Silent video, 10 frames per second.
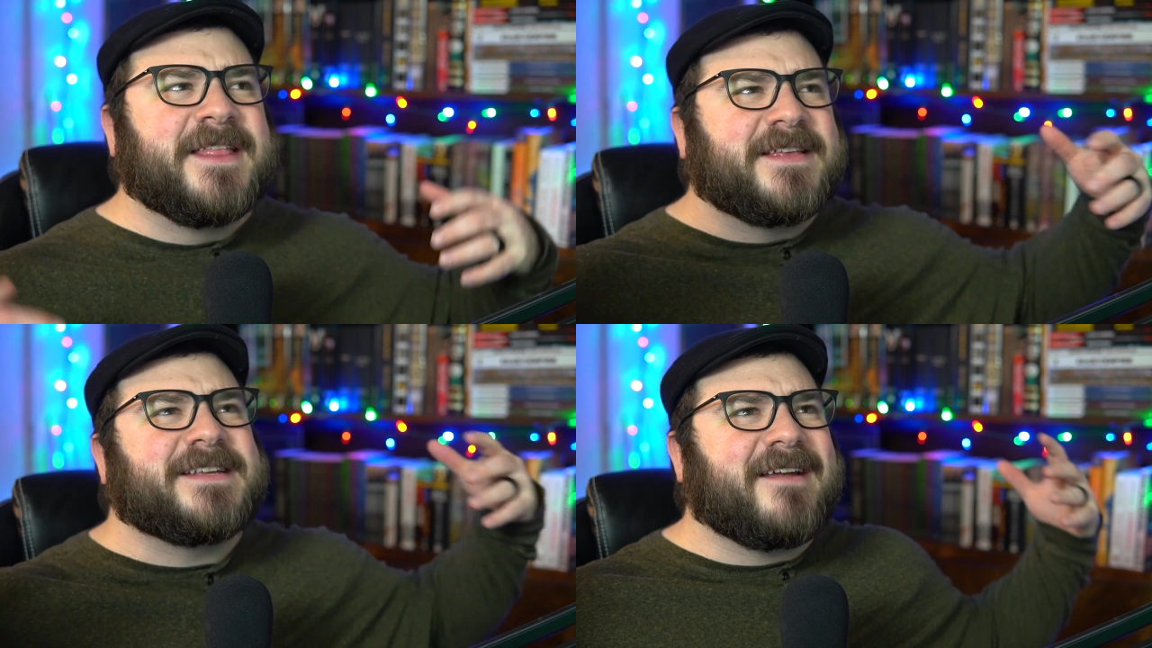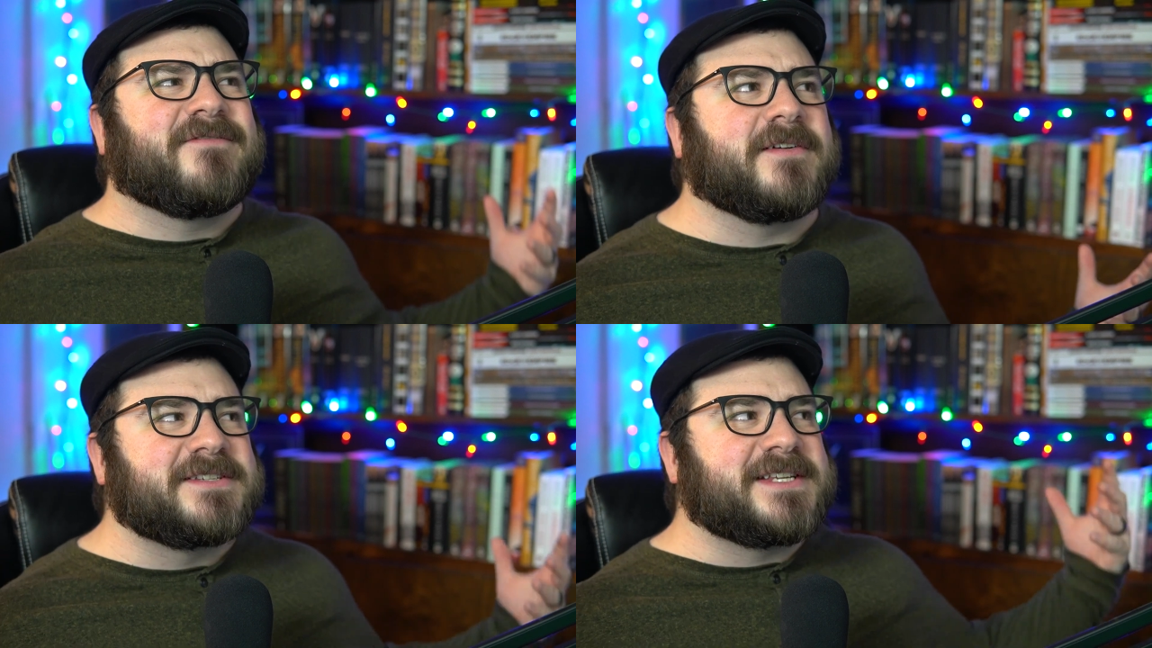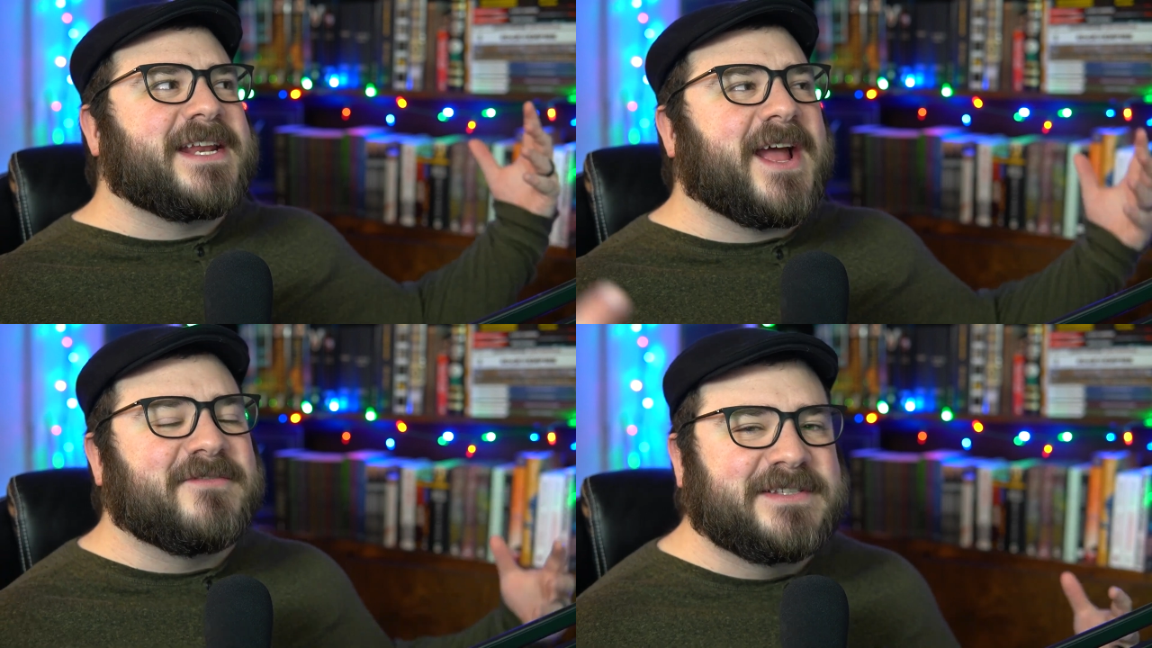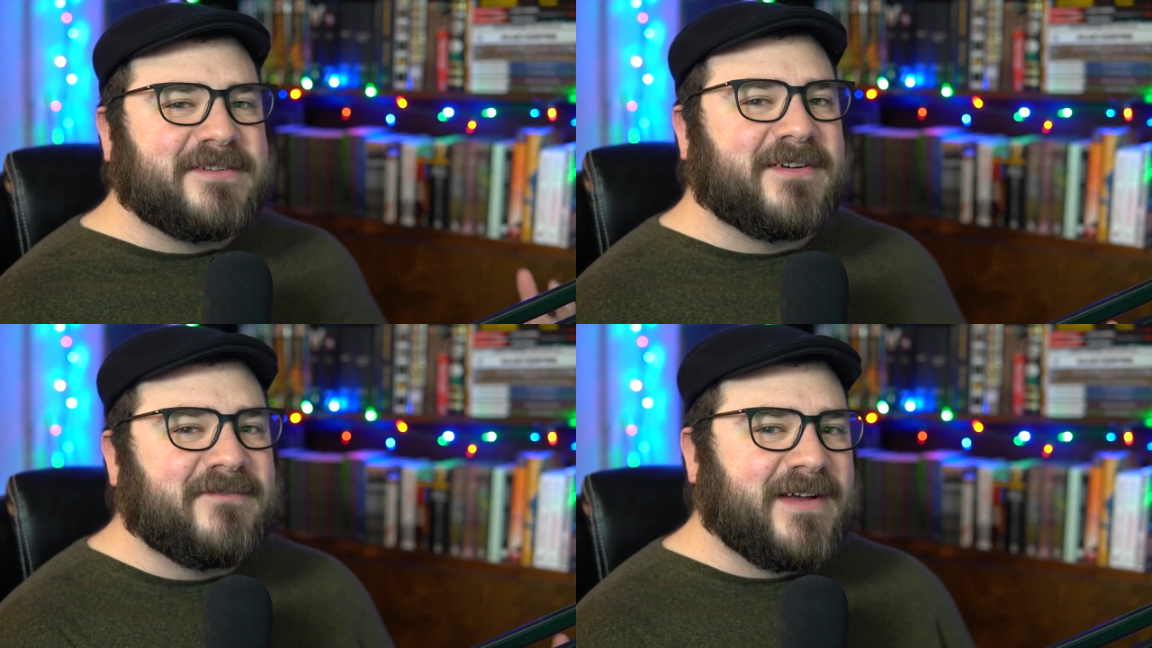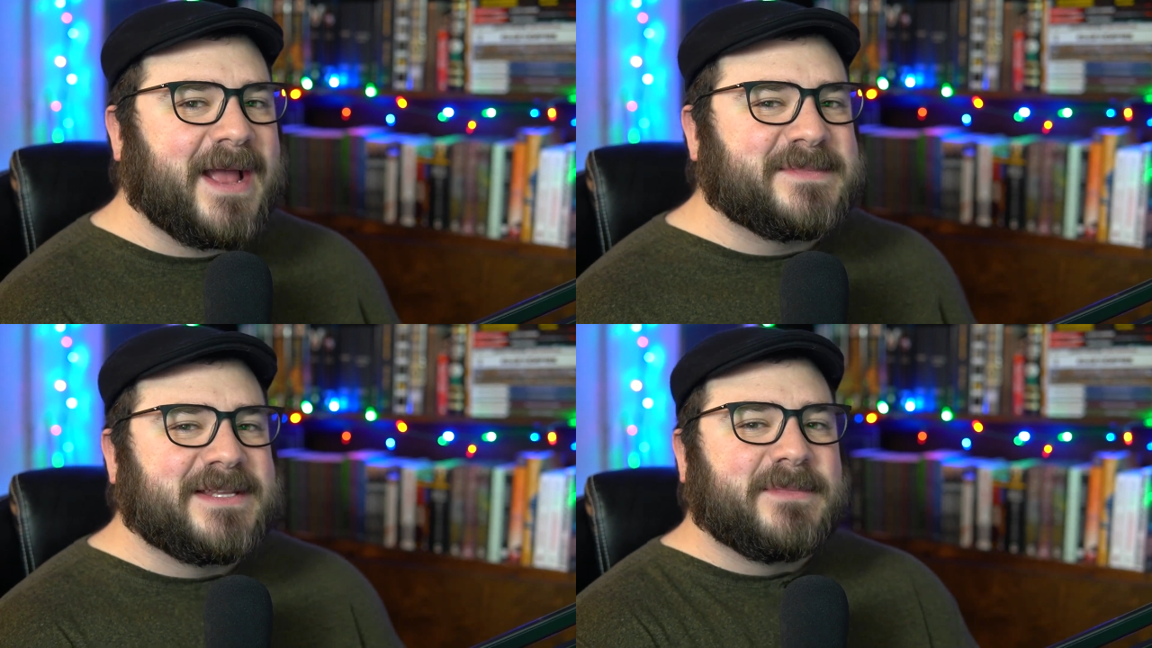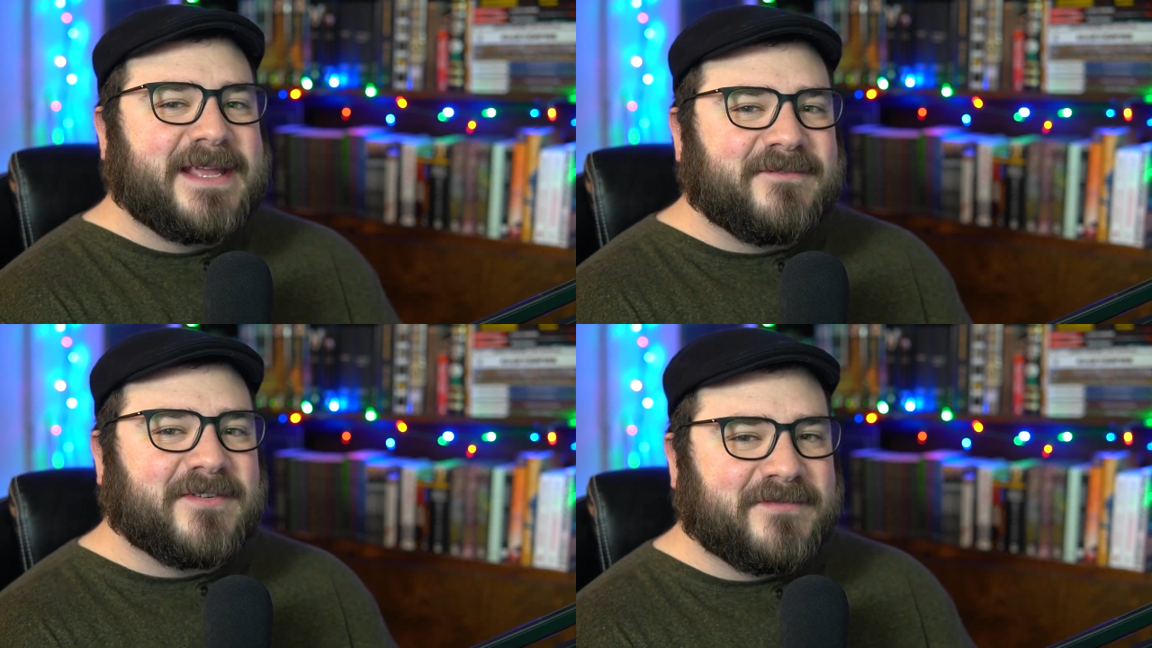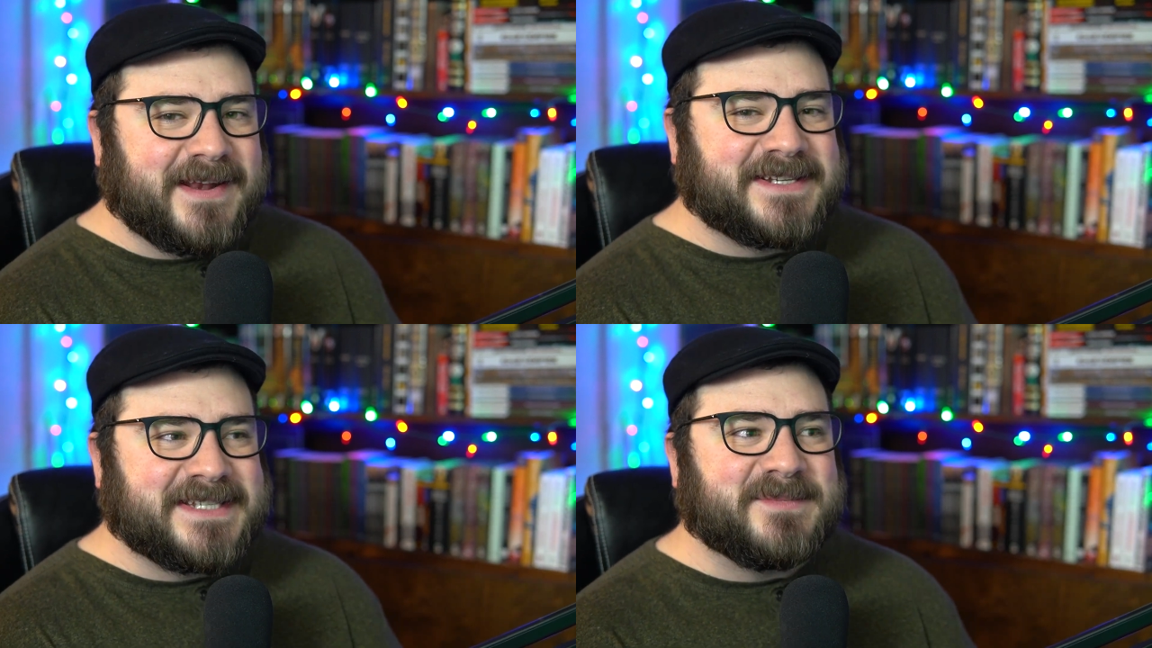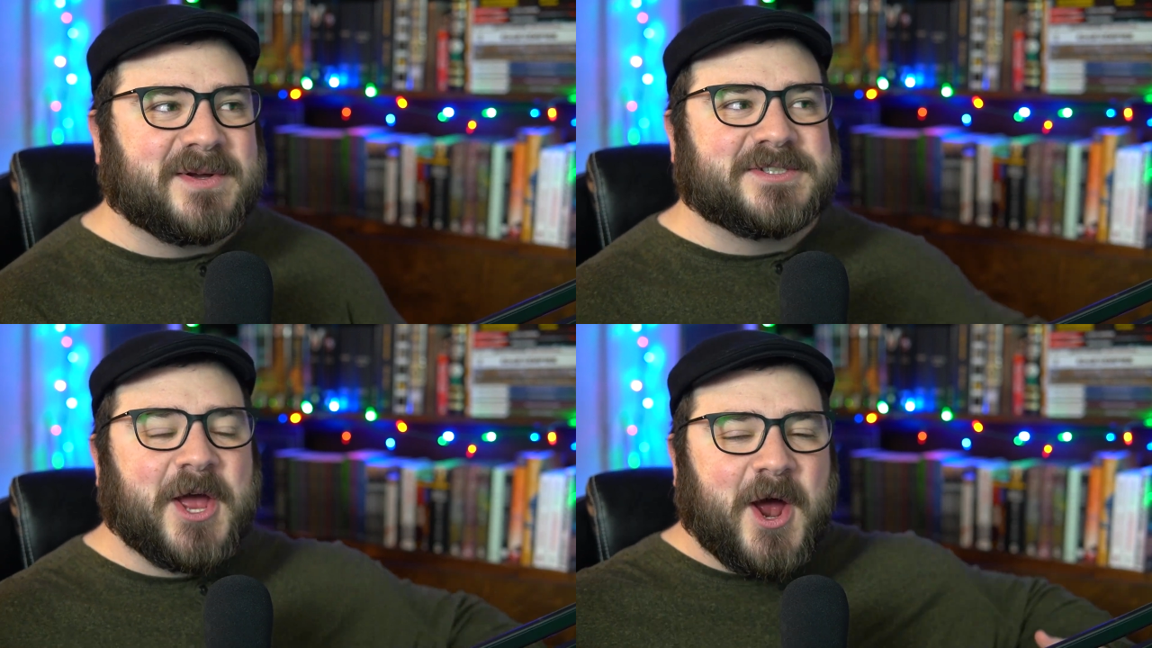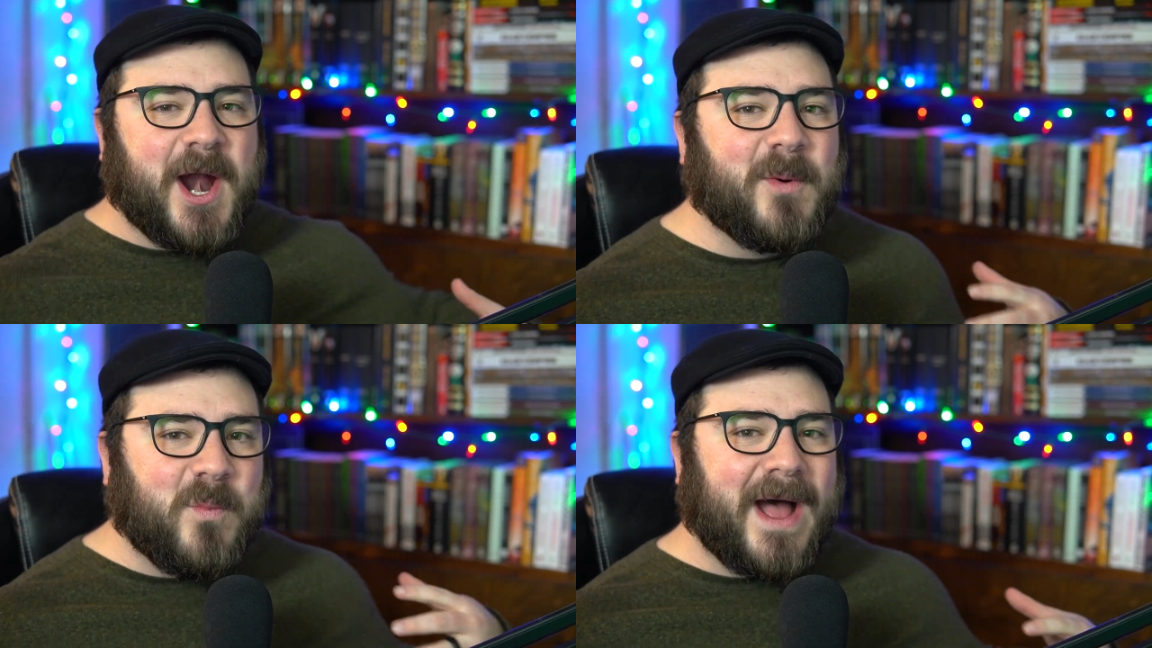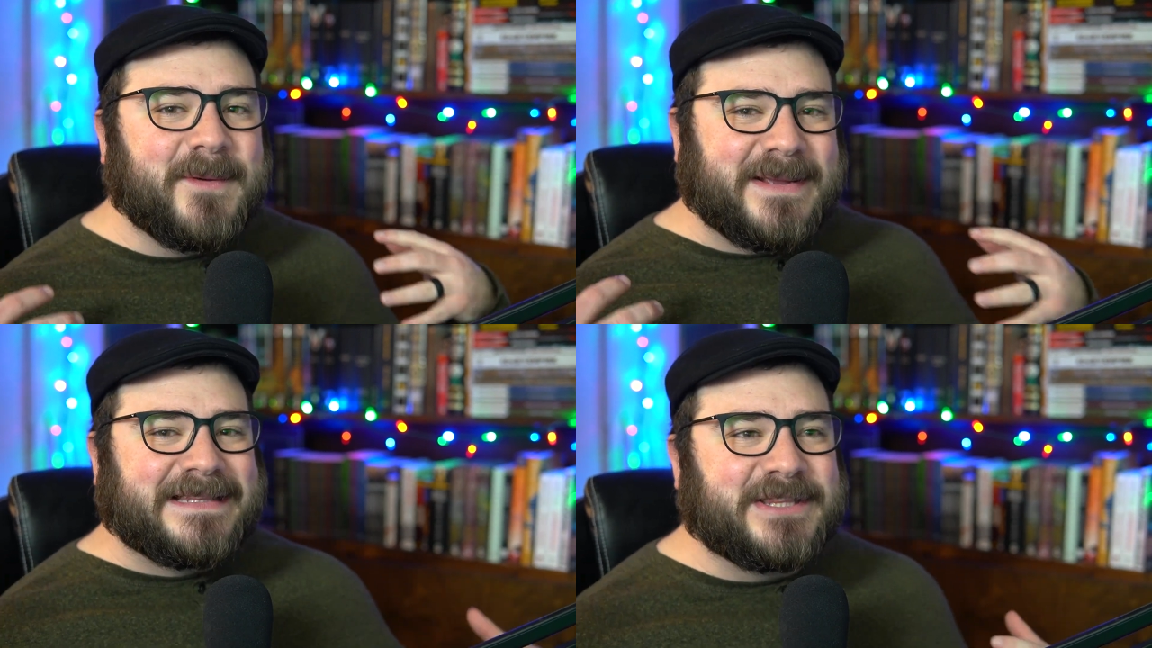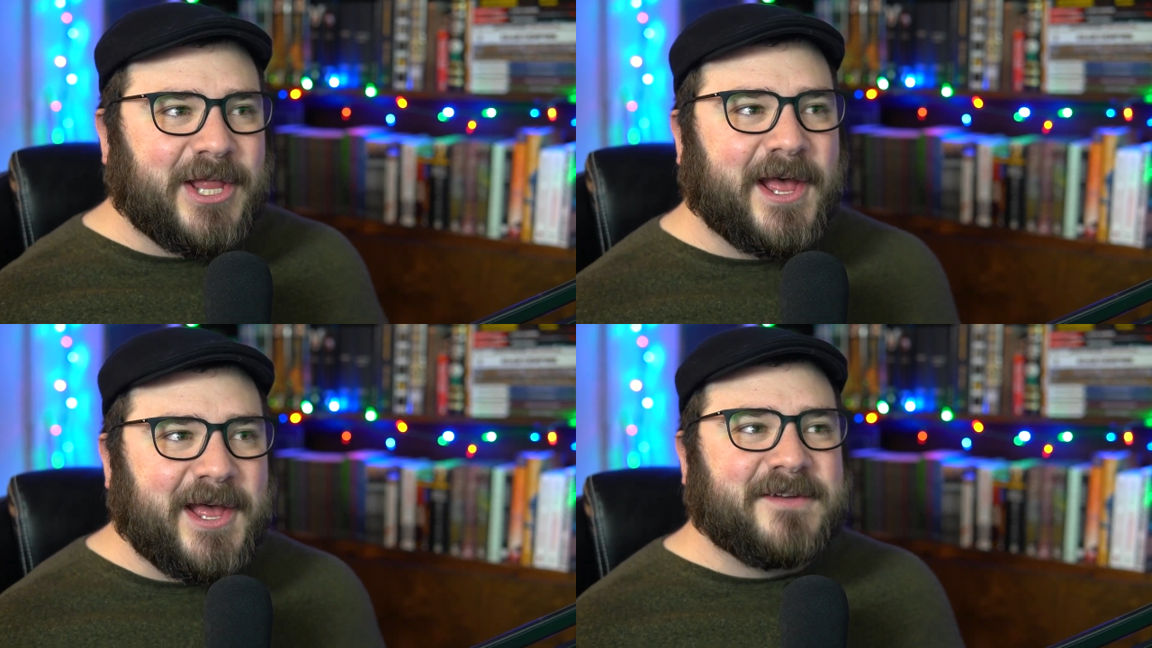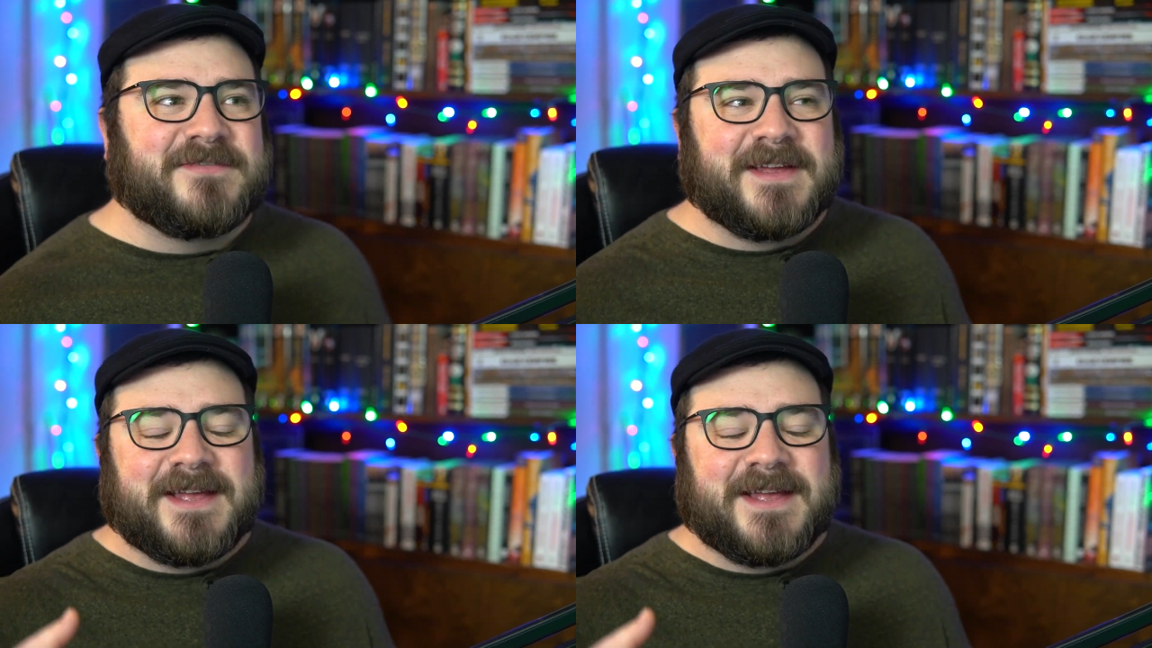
The diversity of different vibes that we get from fantasy books are why we love